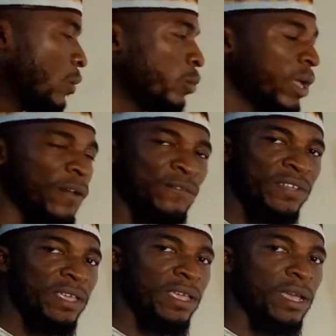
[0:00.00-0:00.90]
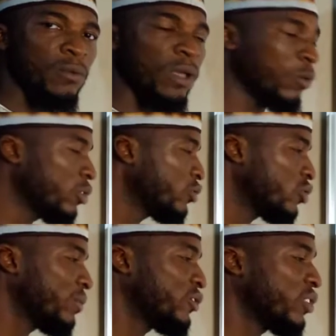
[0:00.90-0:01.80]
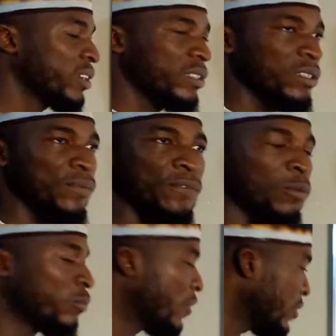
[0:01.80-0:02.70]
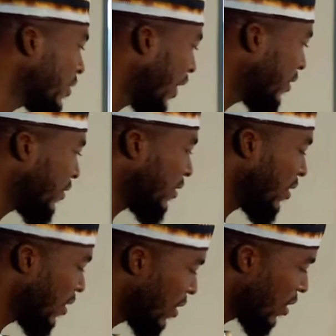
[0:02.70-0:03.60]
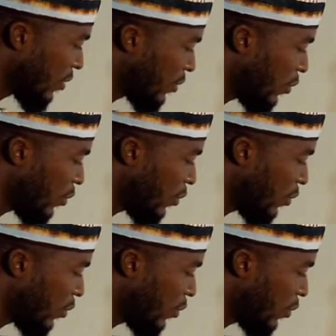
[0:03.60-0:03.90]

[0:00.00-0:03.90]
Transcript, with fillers: we have v here. We are going to subtract it from both sides. So